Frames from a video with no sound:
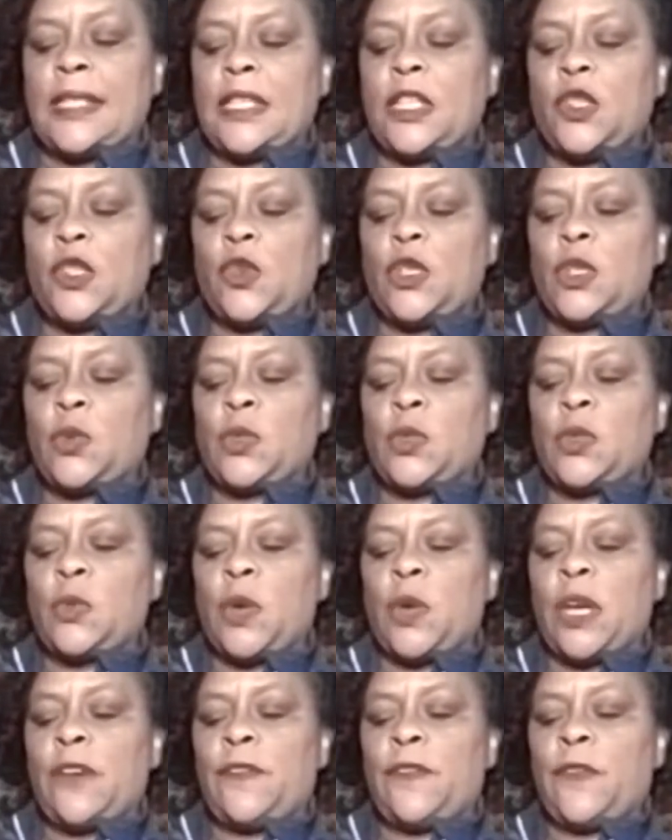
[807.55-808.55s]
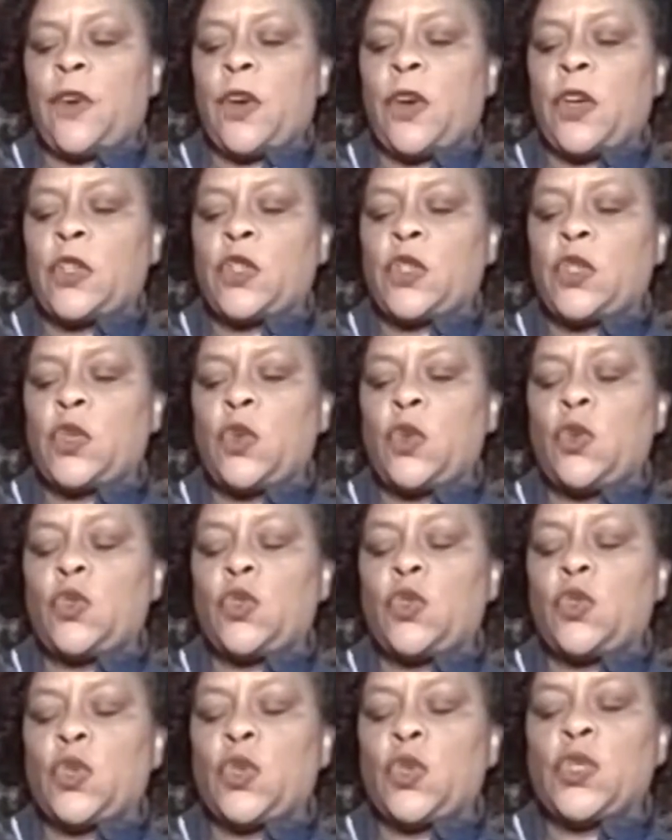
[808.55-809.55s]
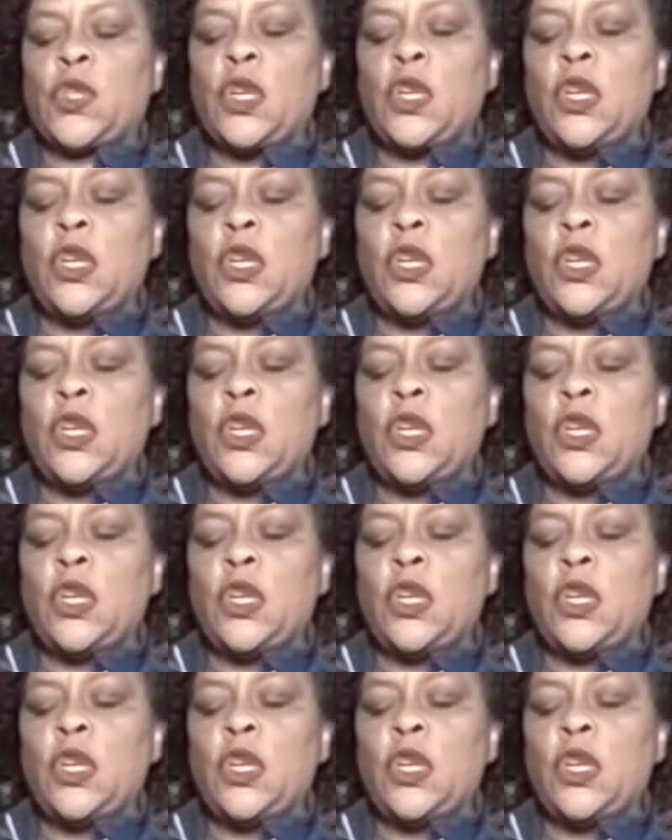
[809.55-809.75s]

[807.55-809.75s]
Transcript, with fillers: citrus was a way for soldiers